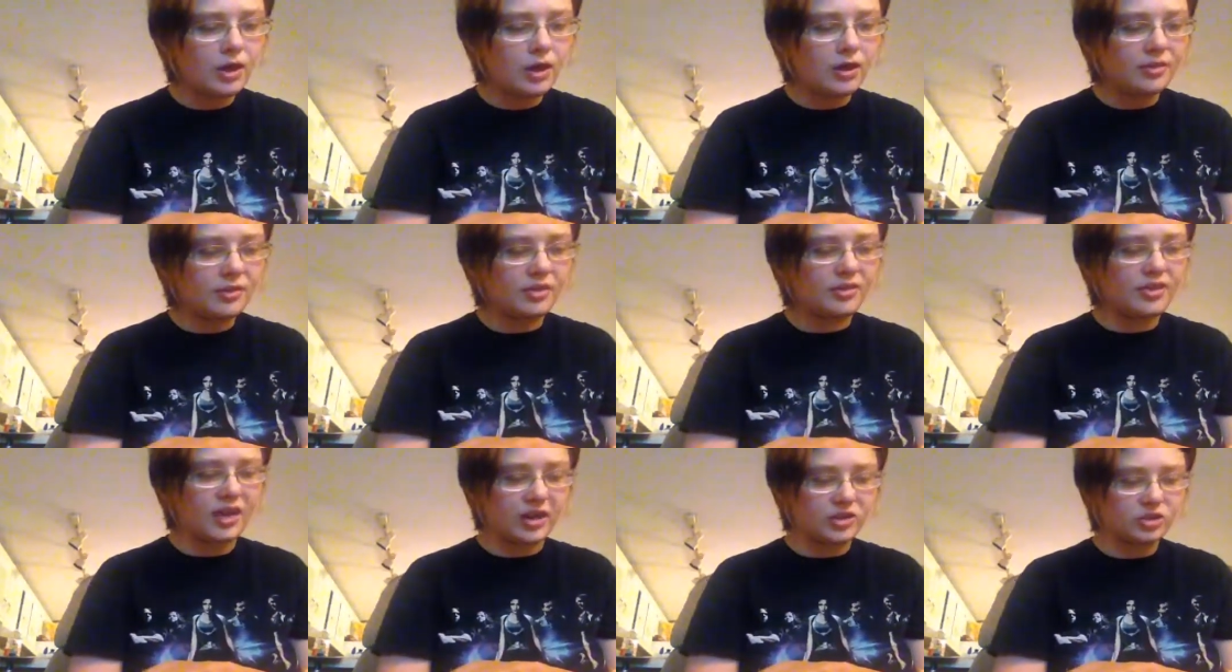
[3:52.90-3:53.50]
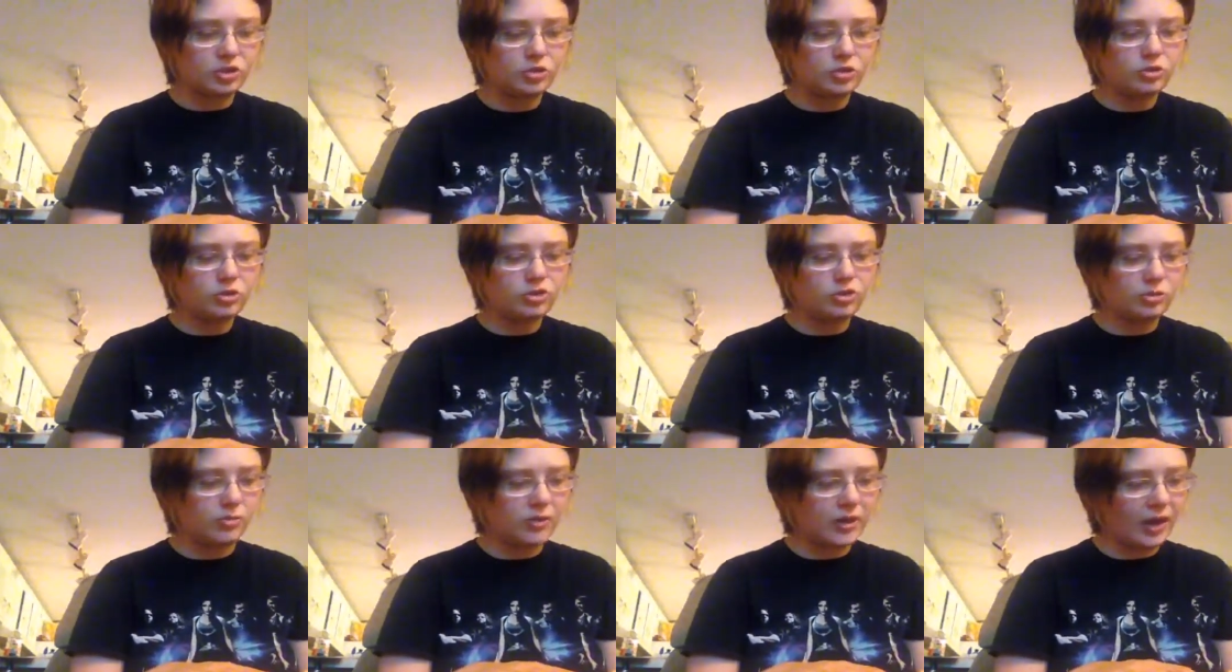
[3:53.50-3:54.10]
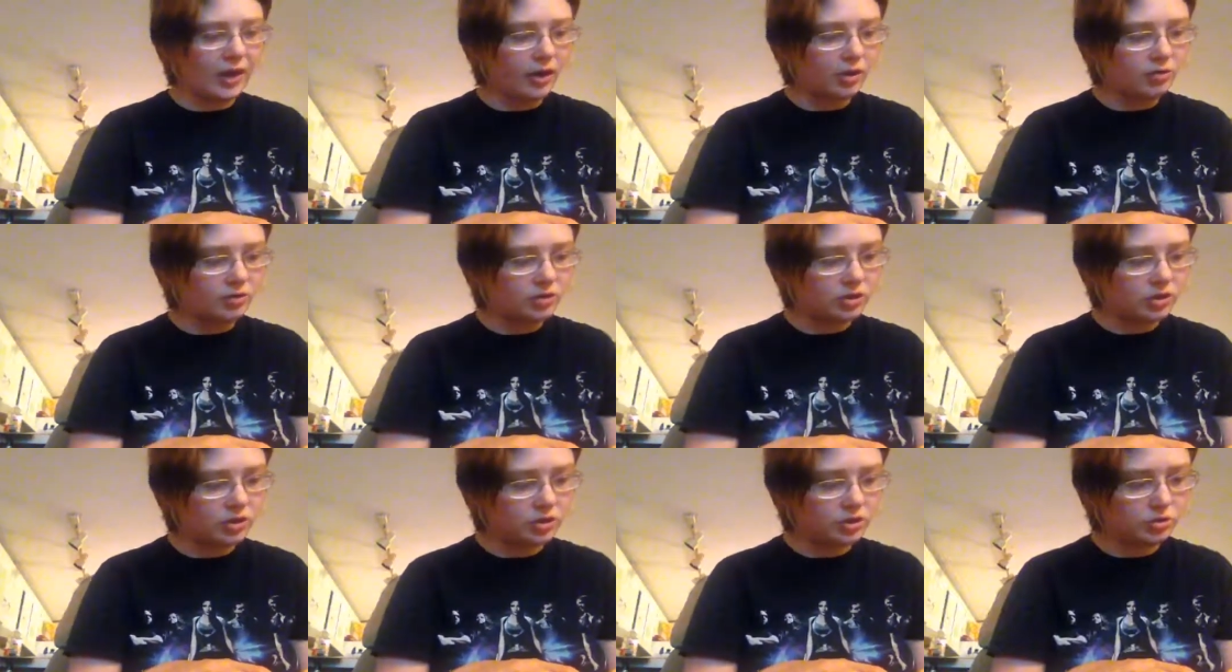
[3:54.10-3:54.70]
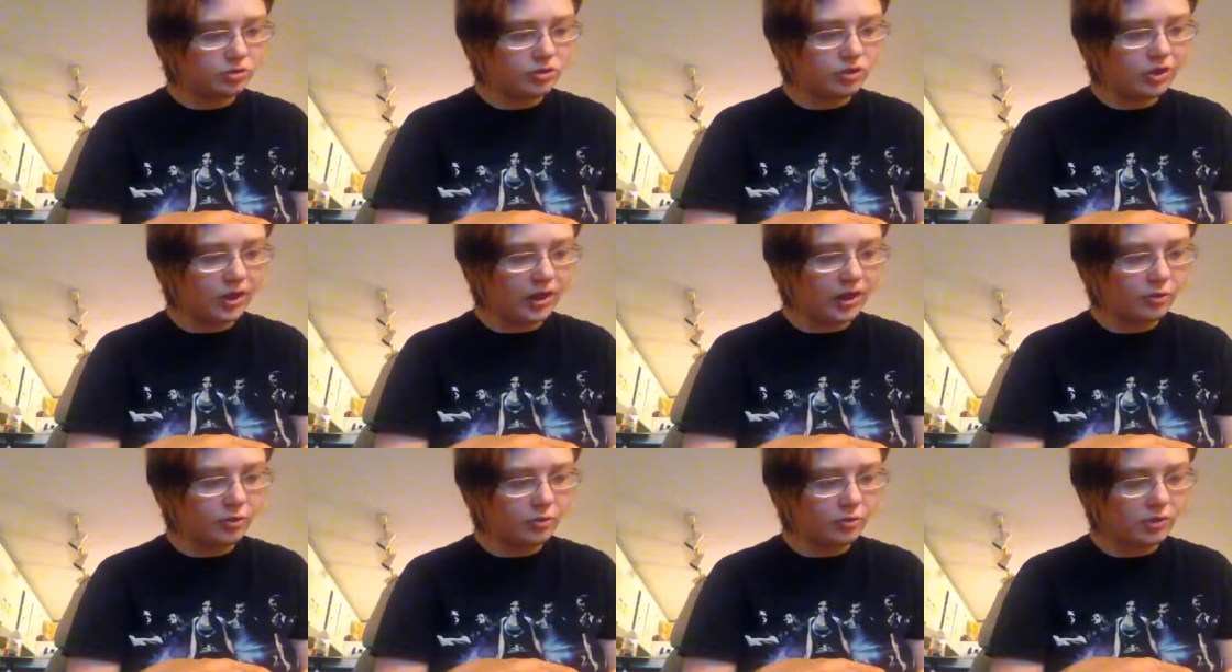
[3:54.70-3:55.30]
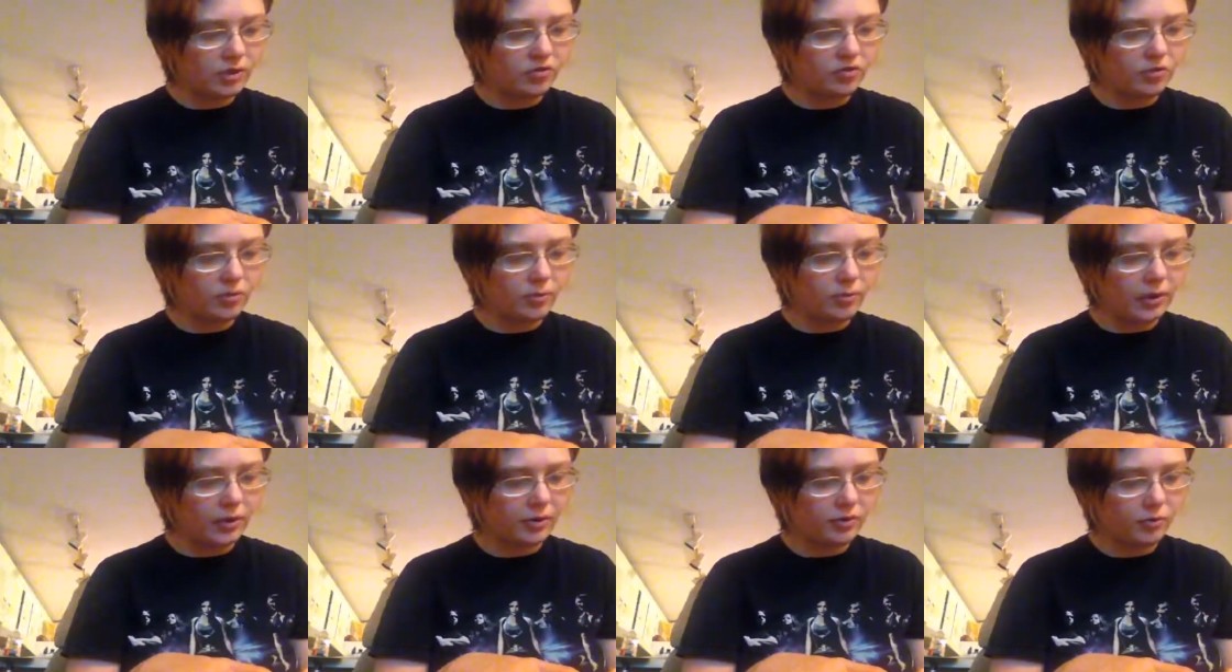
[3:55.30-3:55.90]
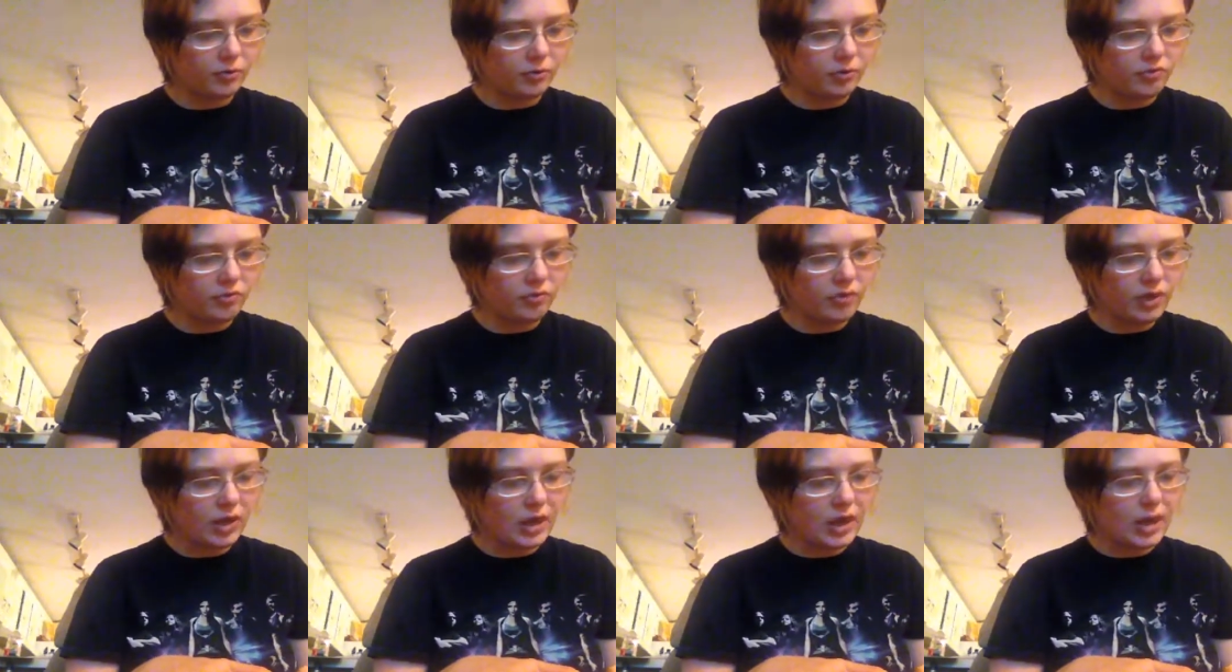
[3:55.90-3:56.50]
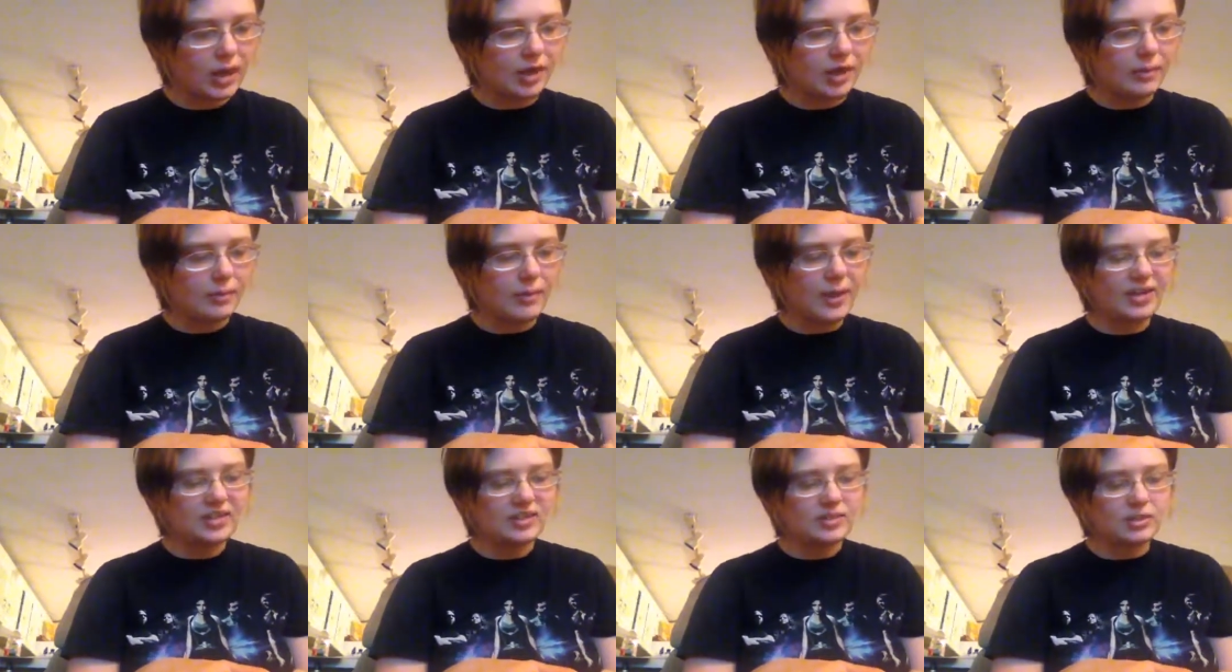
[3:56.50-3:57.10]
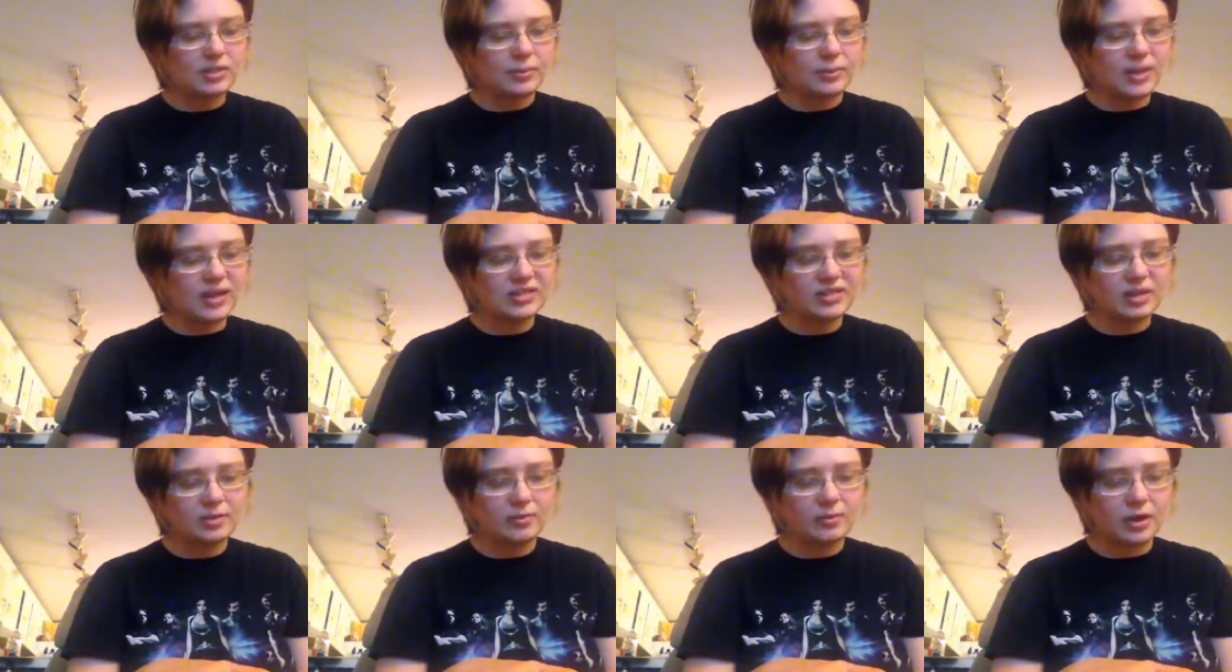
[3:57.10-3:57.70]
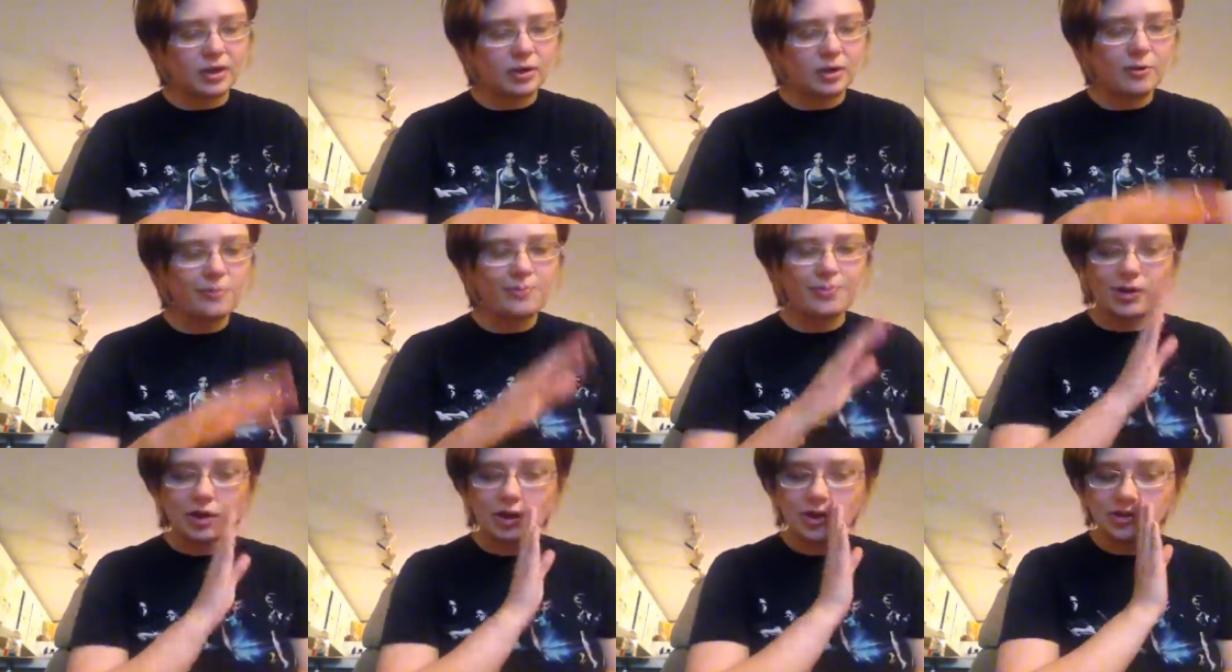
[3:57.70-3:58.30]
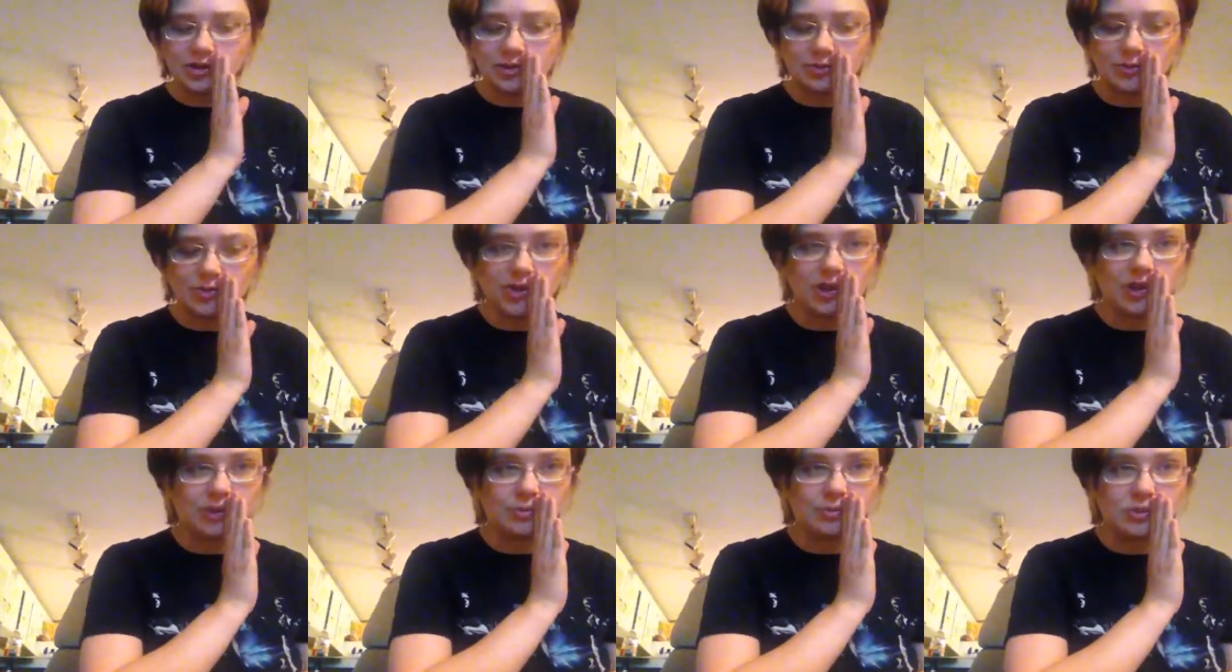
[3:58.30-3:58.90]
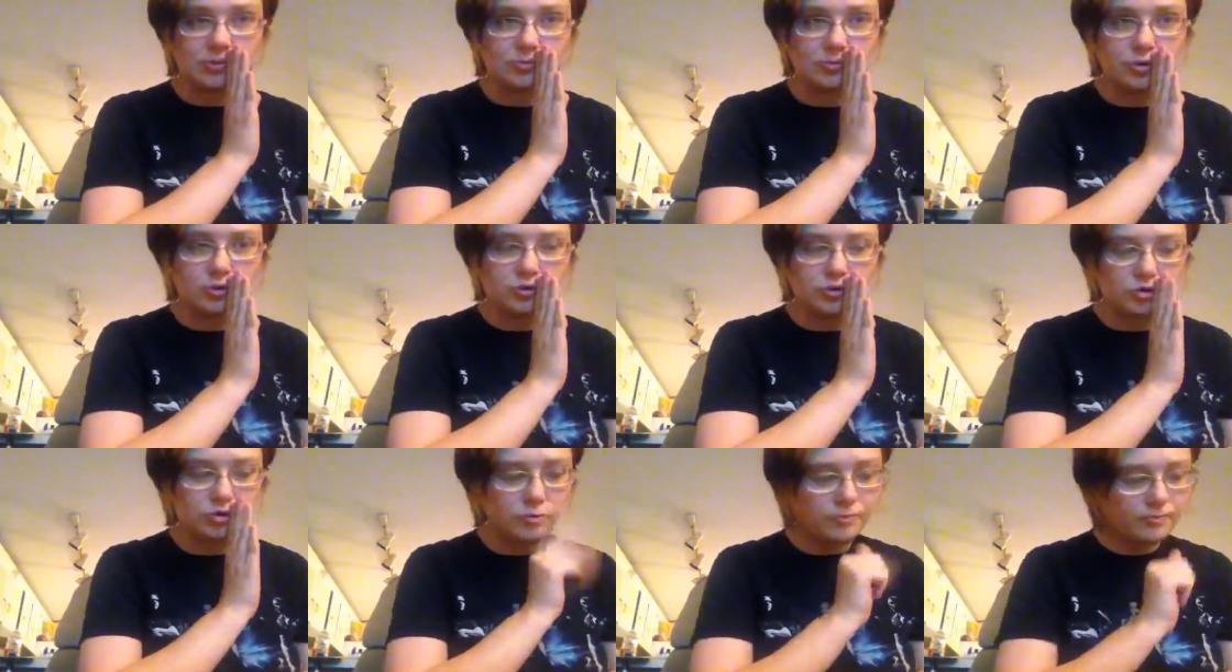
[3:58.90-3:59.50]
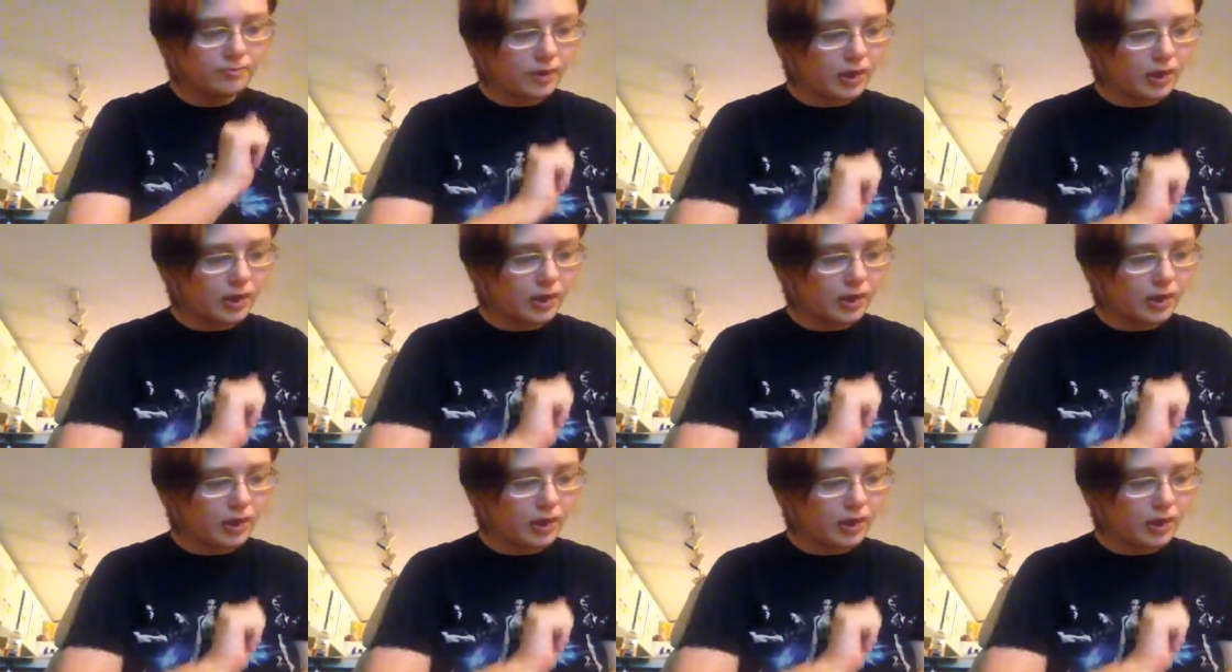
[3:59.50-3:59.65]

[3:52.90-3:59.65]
The thatcher showed me how to choose and gather reeds for repairing the roof. The, mas- the basket maker, also an accomplished poacher,